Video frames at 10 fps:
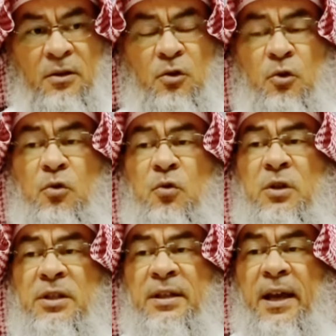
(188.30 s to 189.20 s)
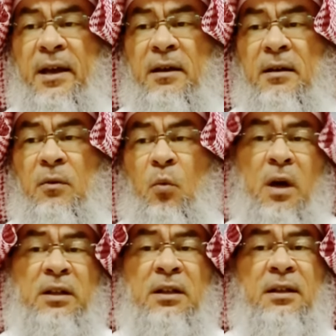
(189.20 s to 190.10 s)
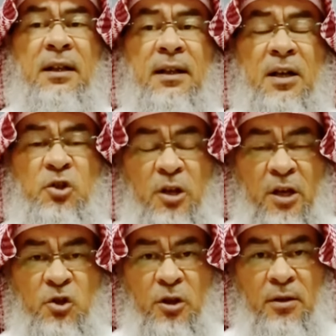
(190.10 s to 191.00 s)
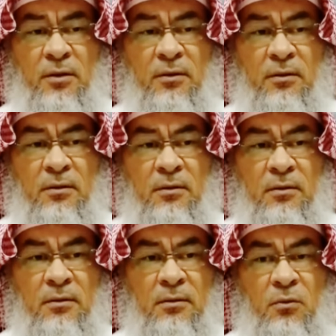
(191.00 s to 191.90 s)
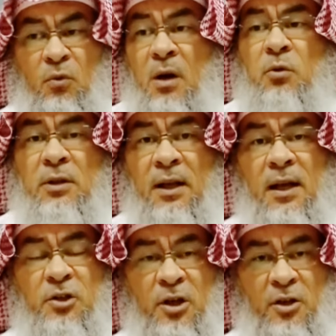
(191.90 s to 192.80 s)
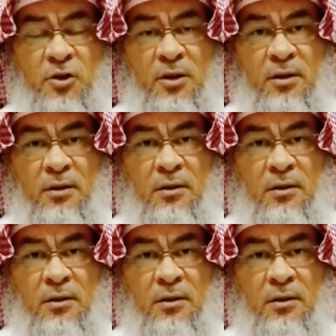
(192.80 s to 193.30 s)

So you would say, why didn't Allah change it? Why would Allah change it?